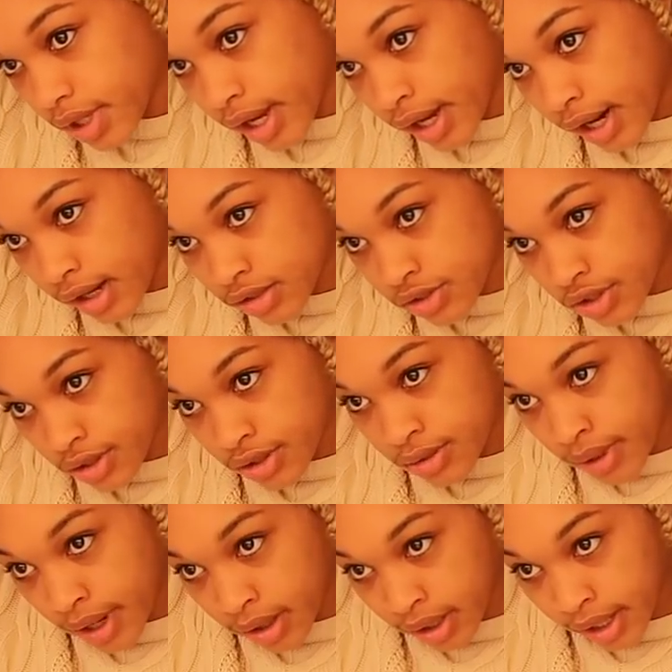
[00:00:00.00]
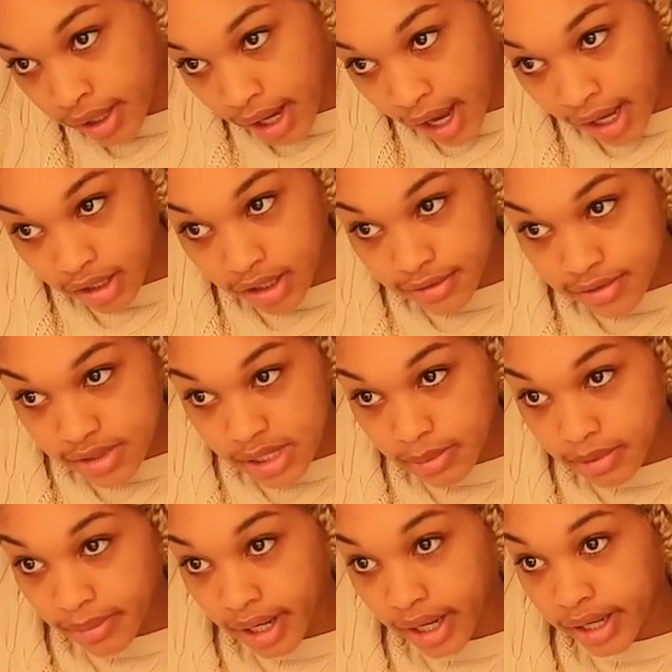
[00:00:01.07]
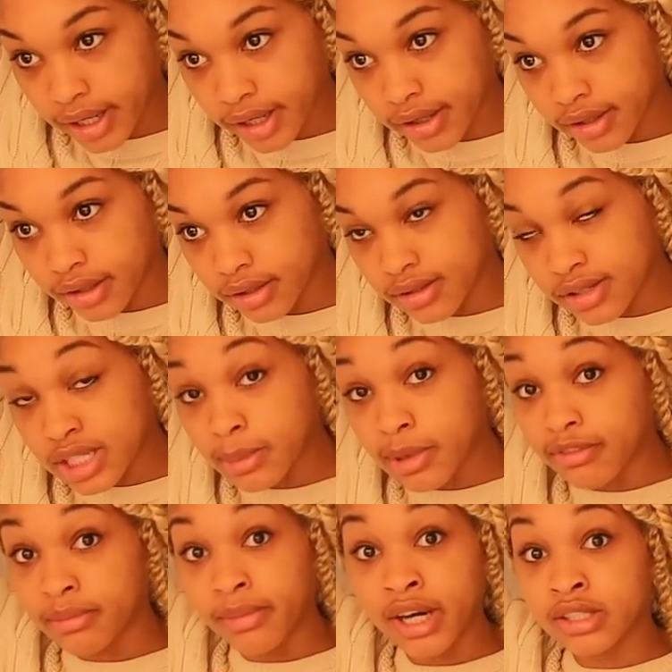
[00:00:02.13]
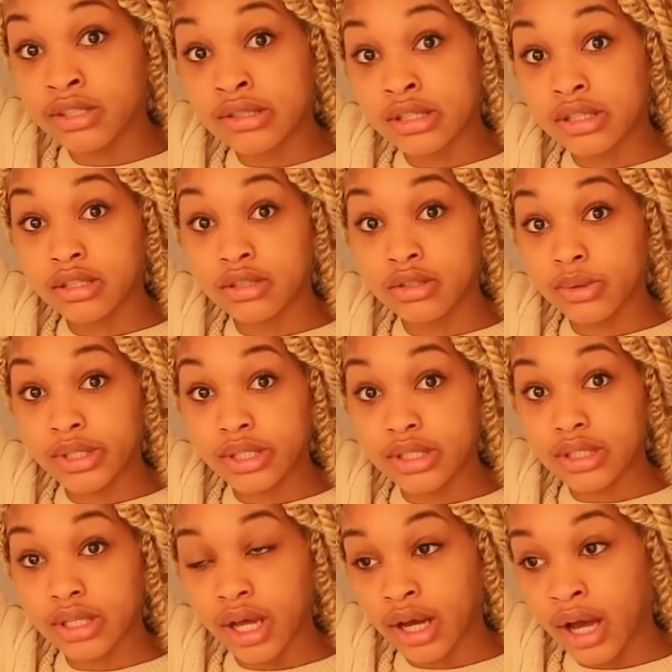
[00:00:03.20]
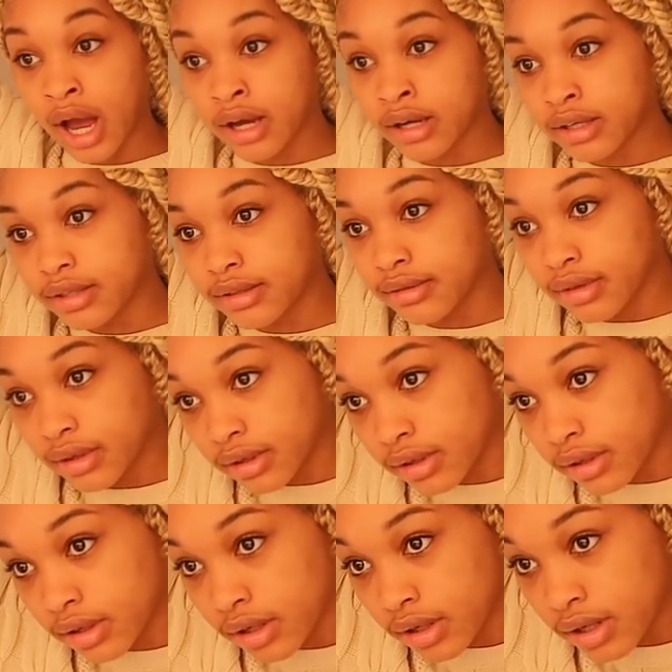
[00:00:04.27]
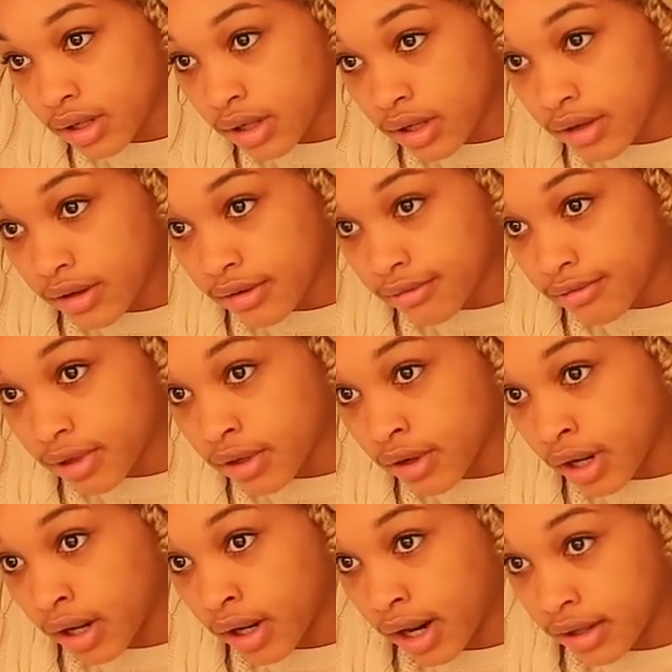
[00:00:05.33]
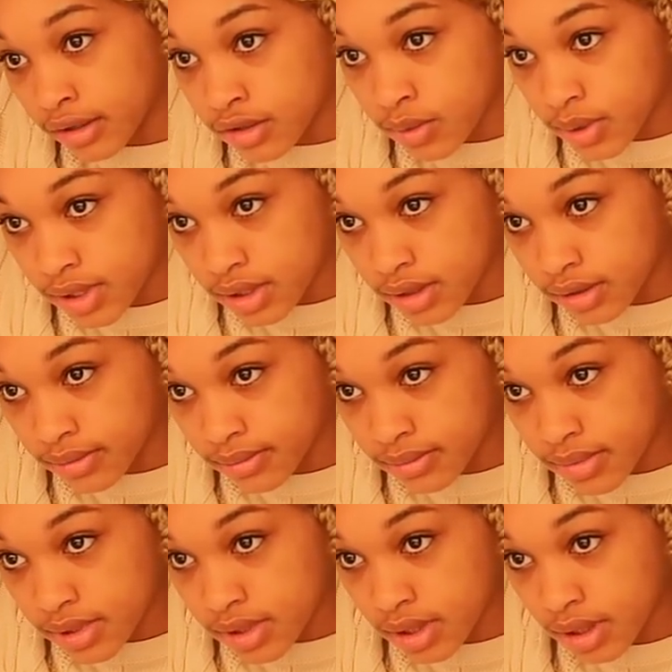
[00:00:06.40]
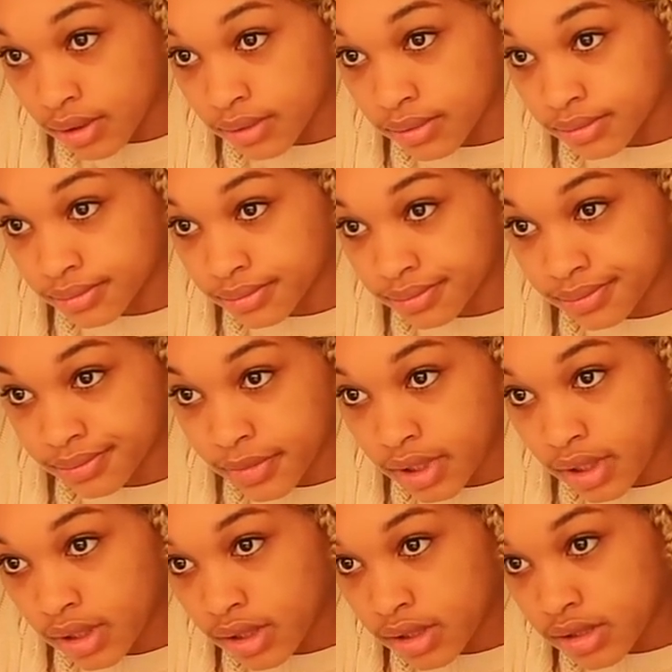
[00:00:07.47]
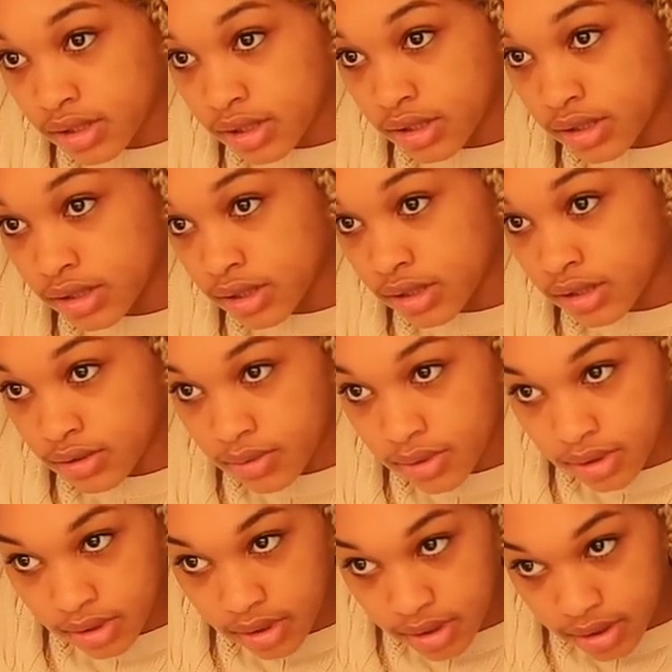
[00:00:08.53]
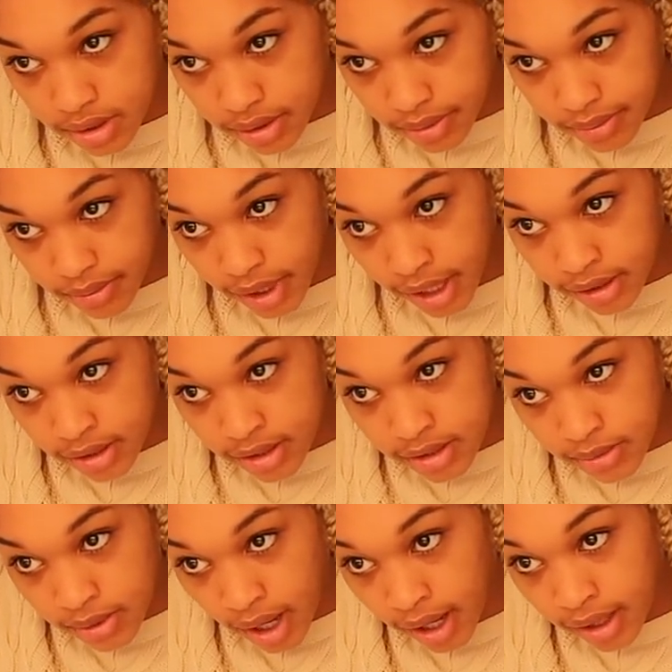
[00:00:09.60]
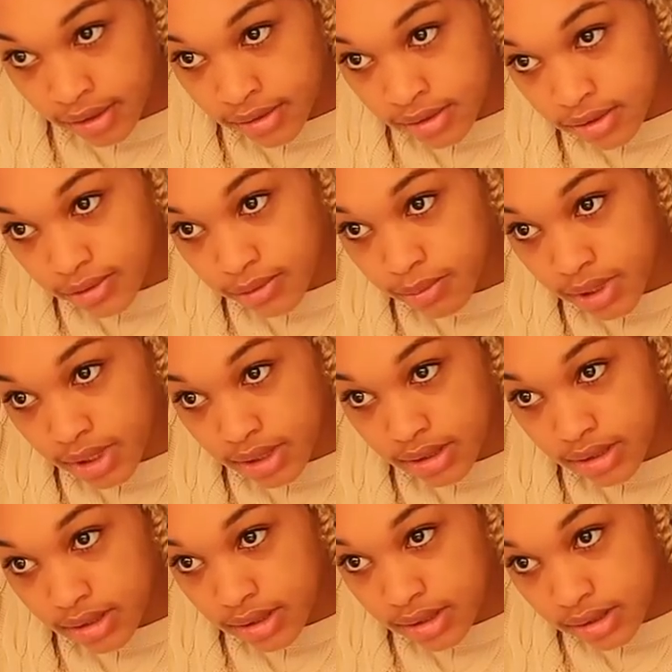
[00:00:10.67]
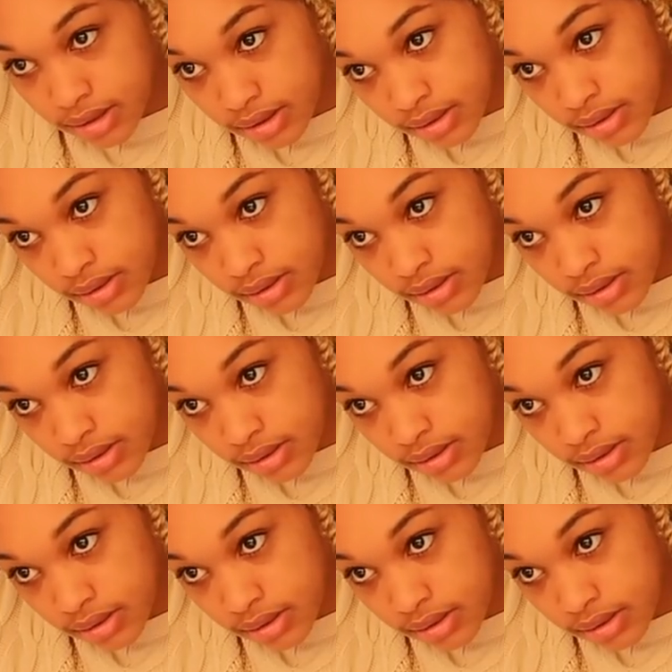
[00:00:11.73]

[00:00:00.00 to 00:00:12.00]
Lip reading: and I'll show you how, like I left some of my hair, some of them I just couldn't twist, like I couldn't figure out how to twist them. So such as this one, like this one I used 2 pieces,